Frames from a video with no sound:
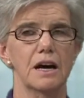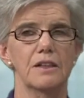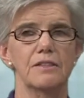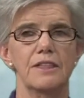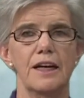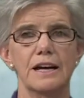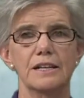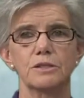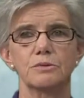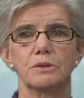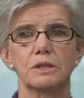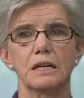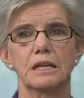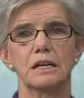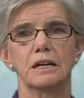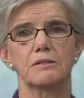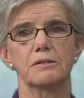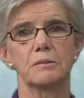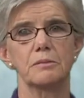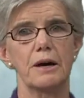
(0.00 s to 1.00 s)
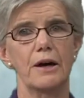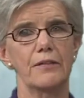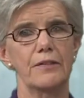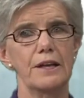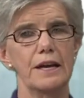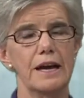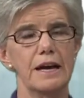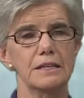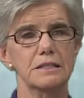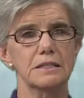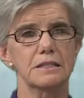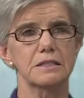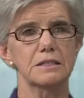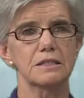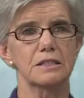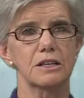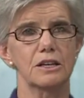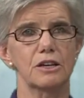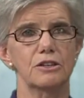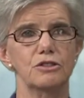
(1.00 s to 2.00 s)
That's what I love about the
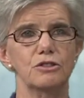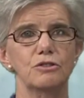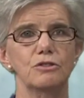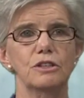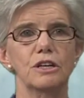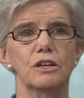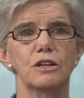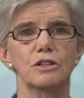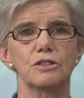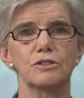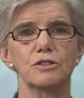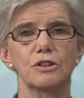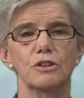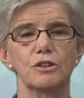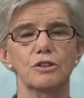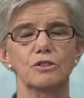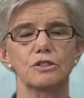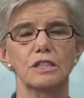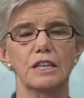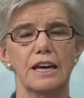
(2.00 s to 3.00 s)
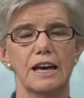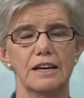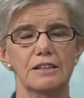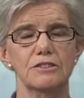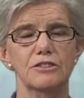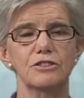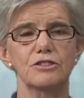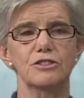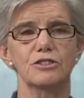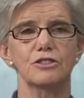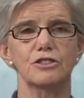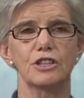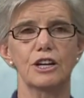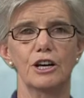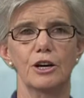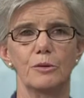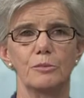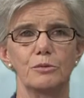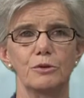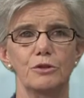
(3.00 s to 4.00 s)
essences. You can also use the essences to
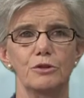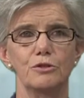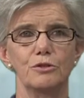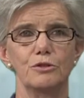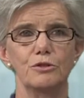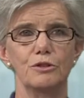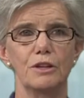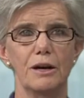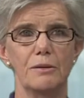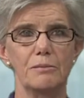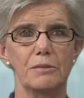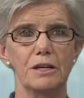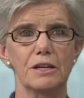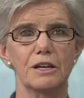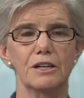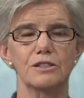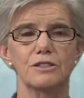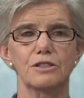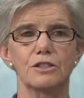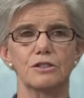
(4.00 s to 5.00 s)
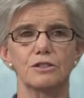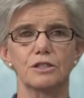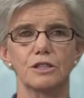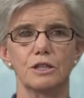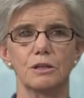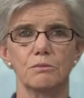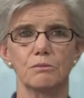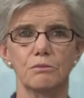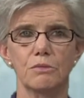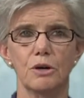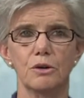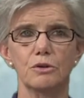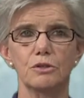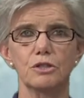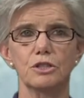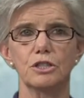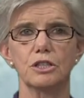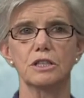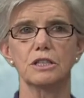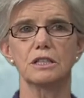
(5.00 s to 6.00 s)
help you to do that, because there's an
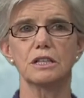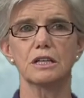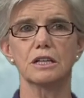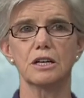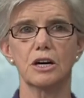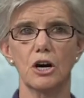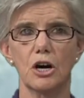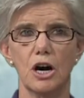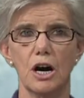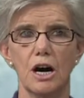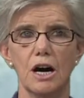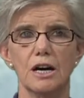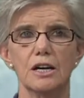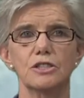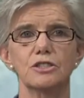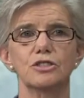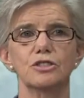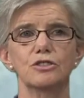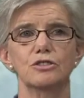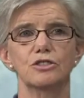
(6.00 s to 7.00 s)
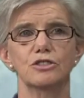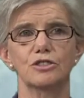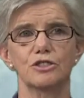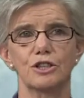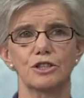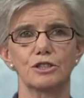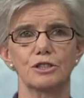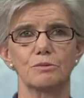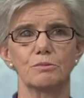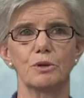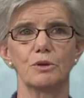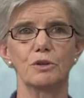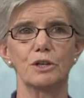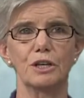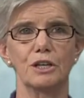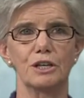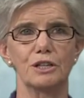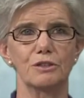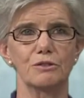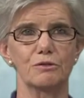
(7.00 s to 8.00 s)
emotion that caused you to start
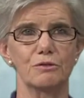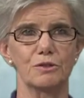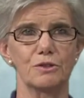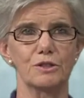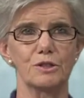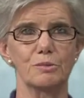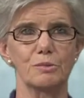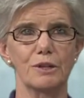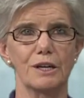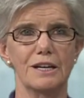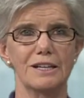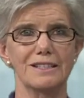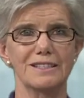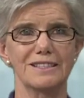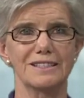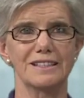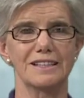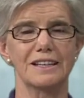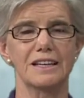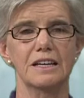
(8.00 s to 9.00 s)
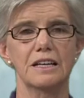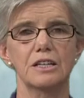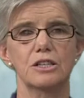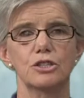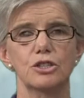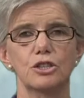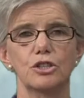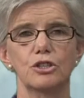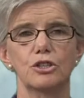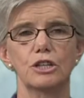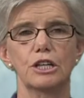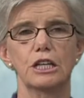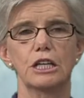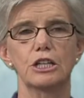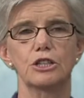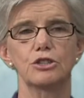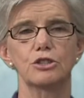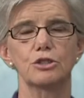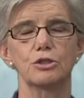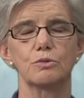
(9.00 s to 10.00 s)
smoking in the first place. So you're
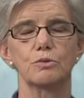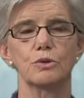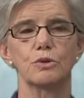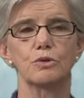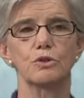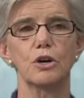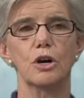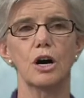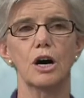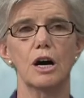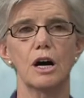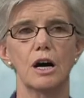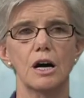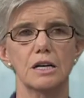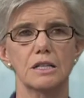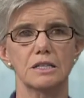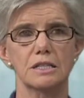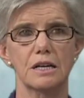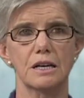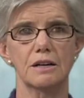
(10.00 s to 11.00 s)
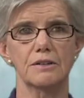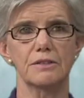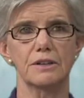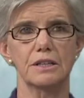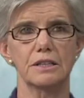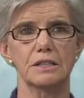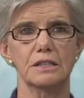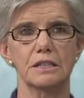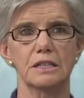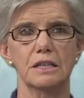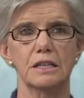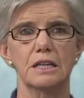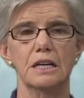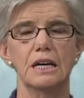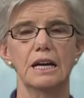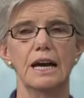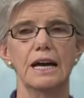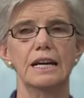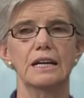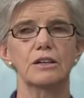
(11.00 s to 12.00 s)
getting to the root cause of it,
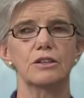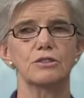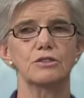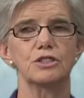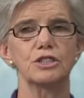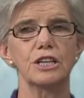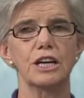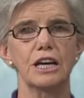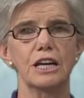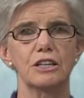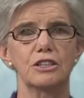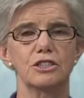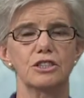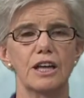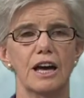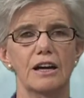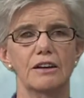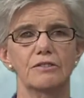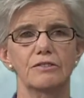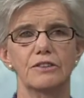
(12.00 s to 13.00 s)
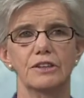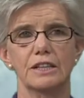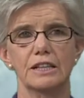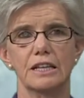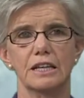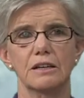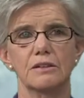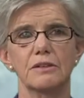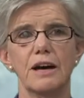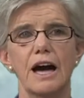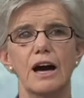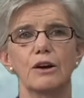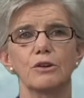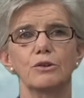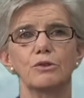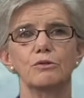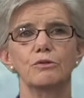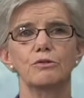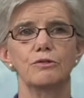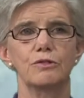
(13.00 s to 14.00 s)
and it'll change that feeling of how
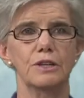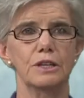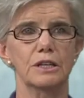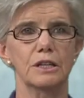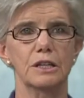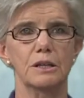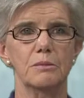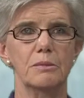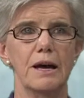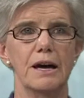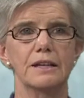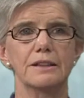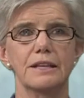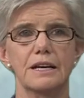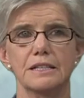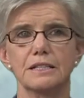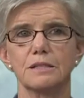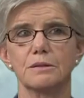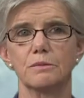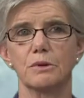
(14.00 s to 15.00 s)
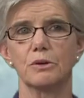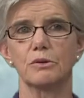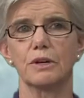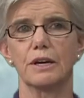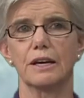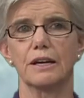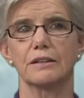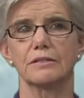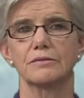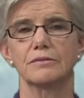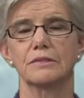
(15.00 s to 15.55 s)
you feel about that smoking.